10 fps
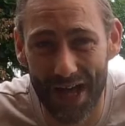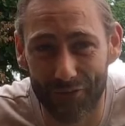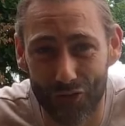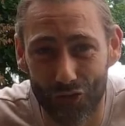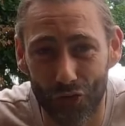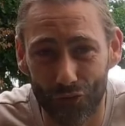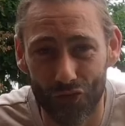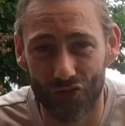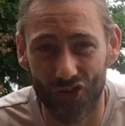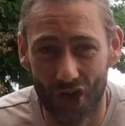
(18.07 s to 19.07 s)
I have to do
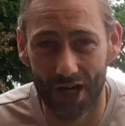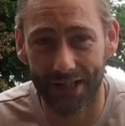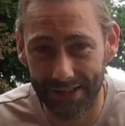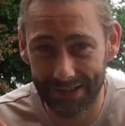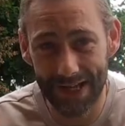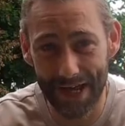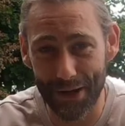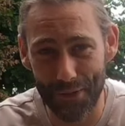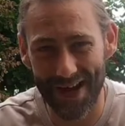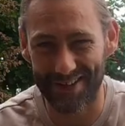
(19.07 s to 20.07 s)
for tonight.
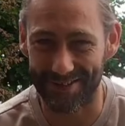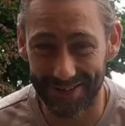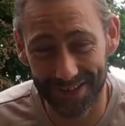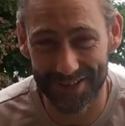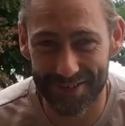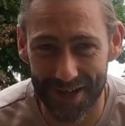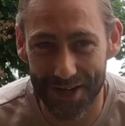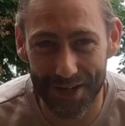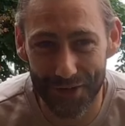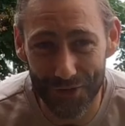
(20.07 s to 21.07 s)
Anyways, let's
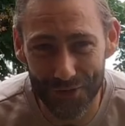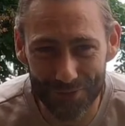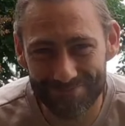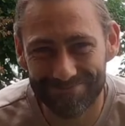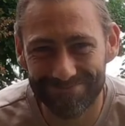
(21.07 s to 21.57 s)
get it on.